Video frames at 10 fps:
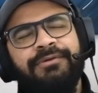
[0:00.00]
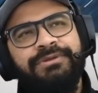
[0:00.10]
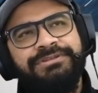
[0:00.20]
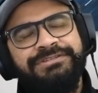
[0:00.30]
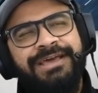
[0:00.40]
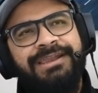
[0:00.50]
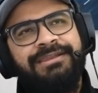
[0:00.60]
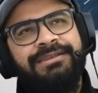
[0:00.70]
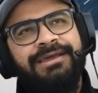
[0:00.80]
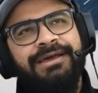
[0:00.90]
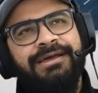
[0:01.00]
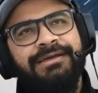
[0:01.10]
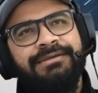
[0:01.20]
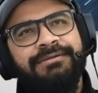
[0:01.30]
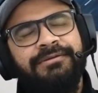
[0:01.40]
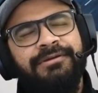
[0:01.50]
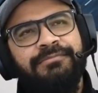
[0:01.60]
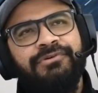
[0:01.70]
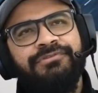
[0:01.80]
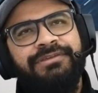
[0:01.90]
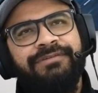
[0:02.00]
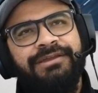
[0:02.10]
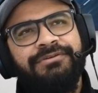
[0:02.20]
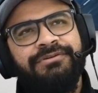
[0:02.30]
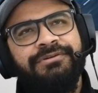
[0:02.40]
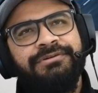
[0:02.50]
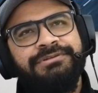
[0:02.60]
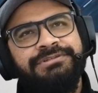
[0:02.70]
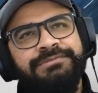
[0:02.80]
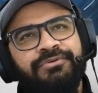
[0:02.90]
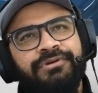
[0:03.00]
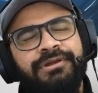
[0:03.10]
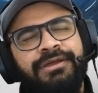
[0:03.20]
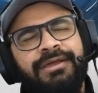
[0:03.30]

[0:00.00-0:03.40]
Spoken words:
we just added a multi-vector support.